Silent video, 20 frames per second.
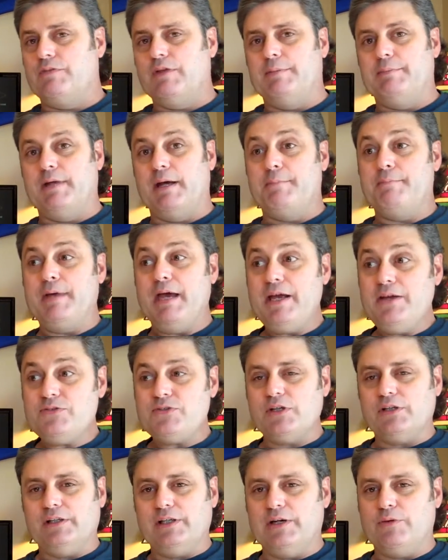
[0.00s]
of them,
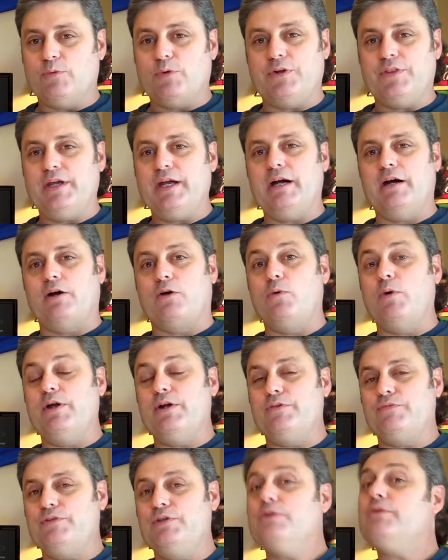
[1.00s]
amazingly, were there. Quite
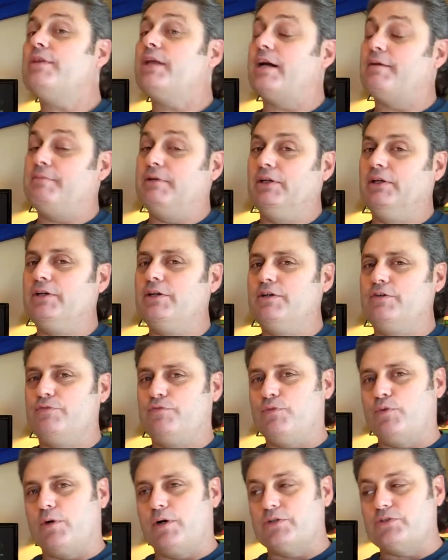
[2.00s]
a few that I've been looking
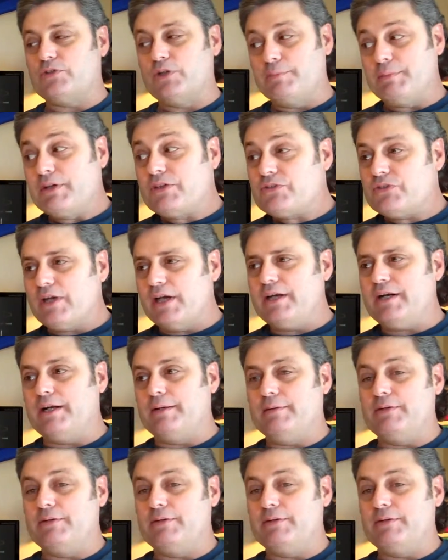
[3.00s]
for, so I'm excited.